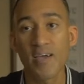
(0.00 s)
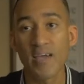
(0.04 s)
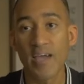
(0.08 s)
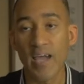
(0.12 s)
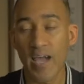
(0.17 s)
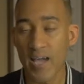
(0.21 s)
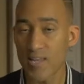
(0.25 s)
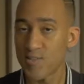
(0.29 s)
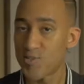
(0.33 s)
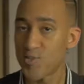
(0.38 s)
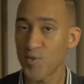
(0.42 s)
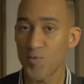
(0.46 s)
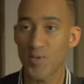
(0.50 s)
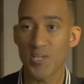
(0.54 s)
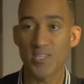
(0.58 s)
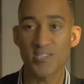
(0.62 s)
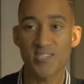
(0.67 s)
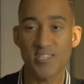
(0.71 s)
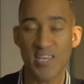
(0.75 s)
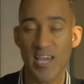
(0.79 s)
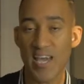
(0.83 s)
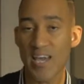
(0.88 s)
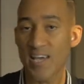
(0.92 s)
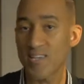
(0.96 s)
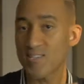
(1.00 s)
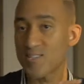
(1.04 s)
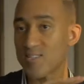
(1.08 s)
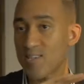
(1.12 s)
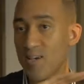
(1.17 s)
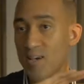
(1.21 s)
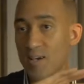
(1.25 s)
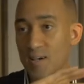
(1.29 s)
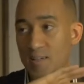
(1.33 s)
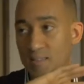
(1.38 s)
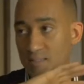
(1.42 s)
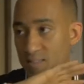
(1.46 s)
And so he says,
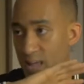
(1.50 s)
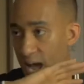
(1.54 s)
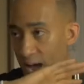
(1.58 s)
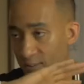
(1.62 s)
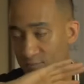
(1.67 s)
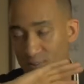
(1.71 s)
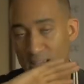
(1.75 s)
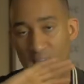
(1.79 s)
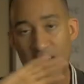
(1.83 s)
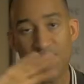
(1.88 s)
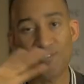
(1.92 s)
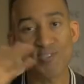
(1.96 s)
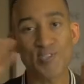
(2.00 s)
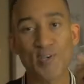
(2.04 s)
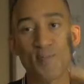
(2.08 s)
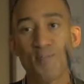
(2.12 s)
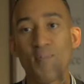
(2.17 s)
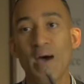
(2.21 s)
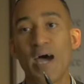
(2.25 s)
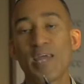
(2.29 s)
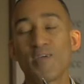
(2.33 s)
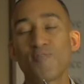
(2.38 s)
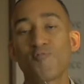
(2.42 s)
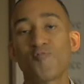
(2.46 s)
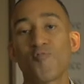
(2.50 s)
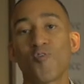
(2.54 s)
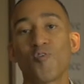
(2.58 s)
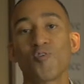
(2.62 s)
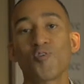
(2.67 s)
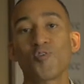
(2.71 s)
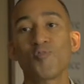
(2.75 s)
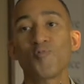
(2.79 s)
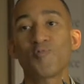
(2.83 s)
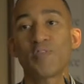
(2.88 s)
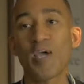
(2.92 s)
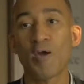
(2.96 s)
I've got somebody for
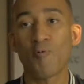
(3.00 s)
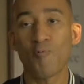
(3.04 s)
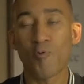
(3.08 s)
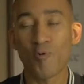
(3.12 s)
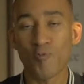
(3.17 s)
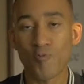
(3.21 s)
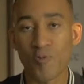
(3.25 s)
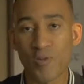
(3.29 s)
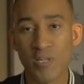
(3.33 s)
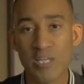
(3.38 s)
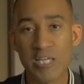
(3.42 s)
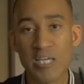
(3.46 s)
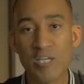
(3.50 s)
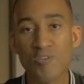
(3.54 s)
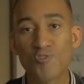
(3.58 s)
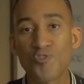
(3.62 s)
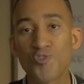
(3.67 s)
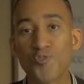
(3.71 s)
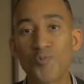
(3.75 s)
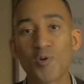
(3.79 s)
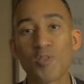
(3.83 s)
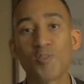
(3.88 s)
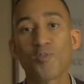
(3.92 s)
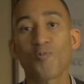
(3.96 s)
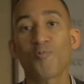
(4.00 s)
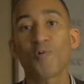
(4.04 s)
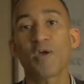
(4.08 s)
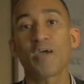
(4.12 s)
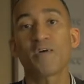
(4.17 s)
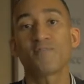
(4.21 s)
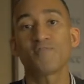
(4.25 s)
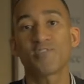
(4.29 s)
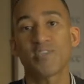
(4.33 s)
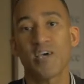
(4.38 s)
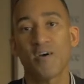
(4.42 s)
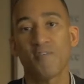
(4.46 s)
you that will lead you in the way
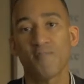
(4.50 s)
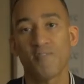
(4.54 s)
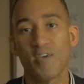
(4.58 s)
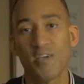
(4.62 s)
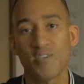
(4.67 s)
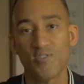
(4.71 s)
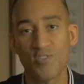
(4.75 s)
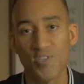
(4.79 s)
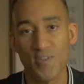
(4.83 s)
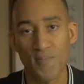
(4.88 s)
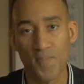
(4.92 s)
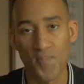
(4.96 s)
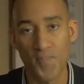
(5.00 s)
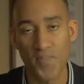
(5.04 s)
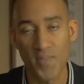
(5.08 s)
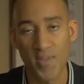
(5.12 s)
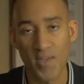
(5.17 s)
of salvation.